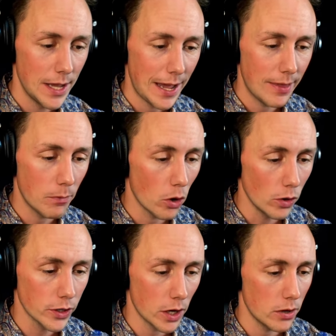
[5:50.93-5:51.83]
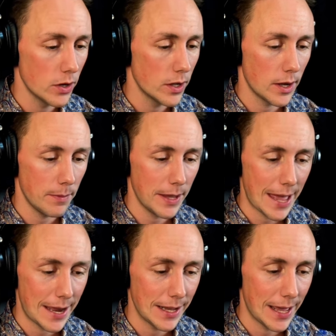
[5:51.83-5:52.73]
And then we're also gonna be
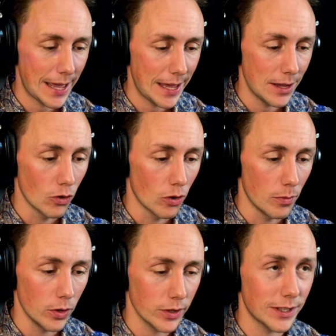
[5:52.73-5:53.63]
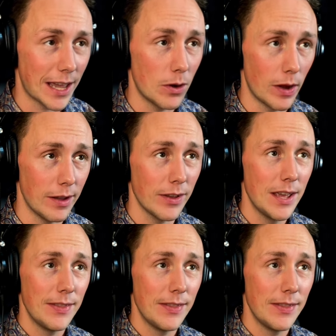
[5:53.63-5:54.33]
adding a normal sine wave.